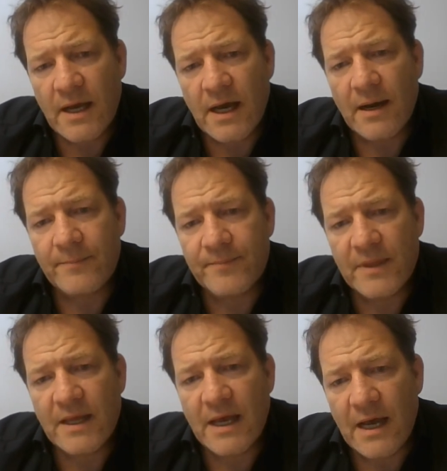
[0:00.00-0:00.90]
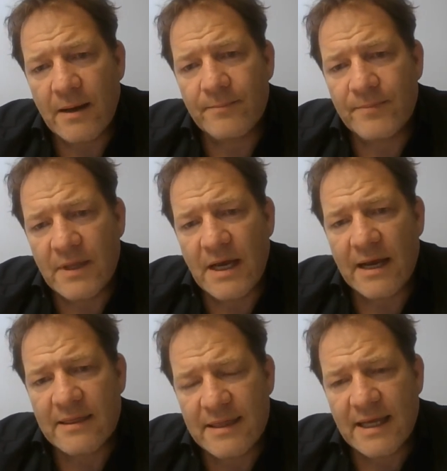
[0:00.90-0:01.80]
I
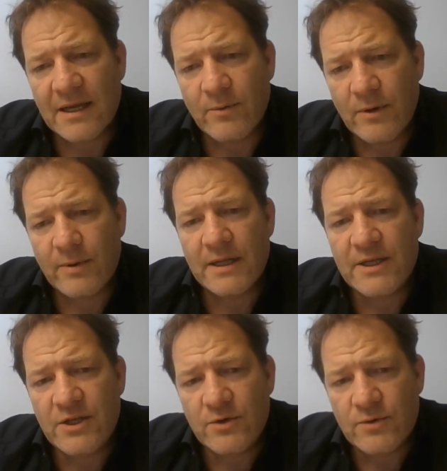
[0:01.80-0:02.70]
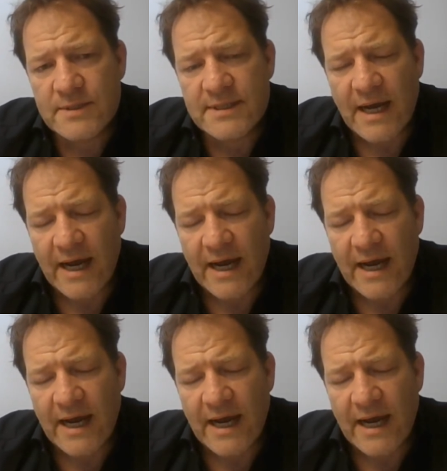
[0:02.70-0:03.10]
think we will use